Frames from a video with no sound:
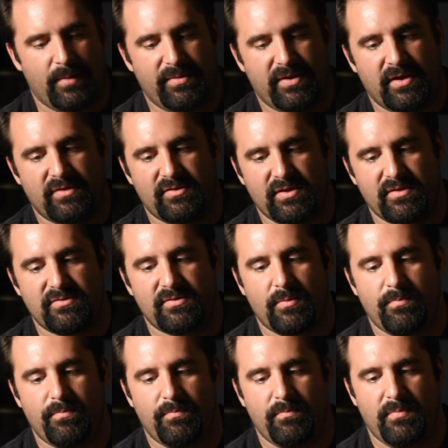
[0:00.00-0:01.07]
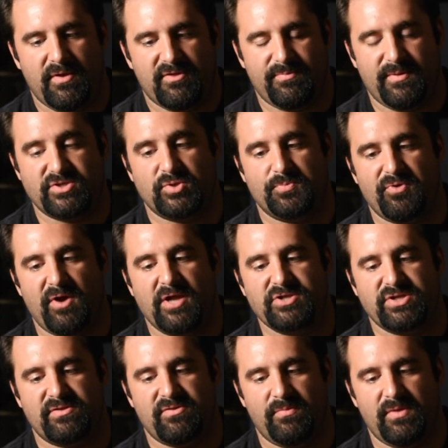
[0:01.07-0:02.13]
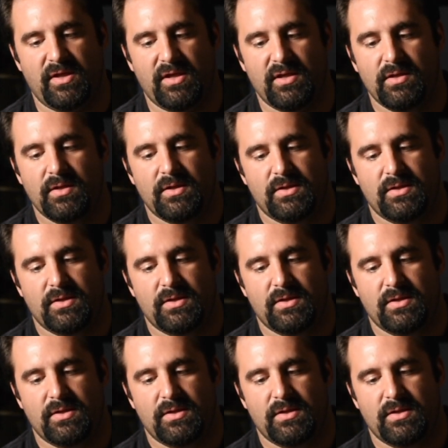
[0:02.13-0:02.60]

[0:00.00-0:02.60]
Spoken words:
because it is a special project to me,